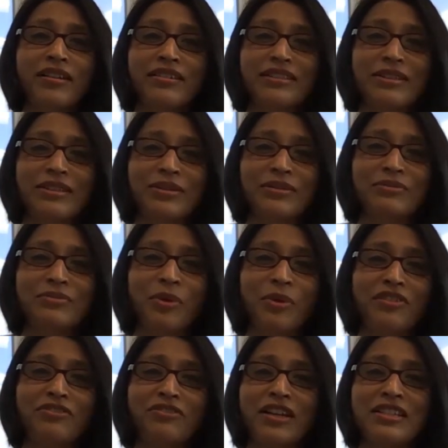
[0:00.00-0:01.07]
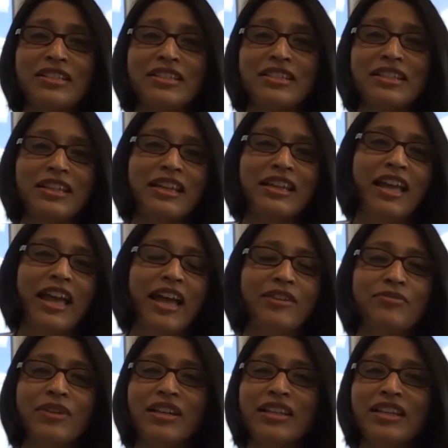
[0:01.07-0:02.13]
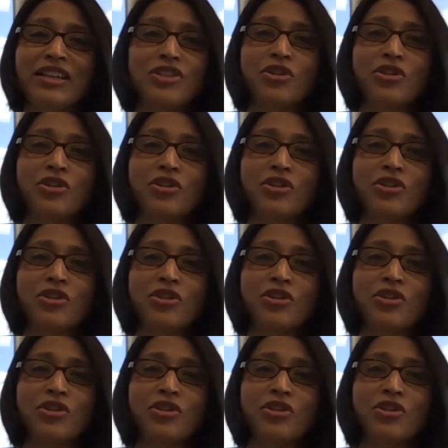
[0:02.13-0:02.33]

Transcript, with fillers: you know, waterfront. And really, now I'm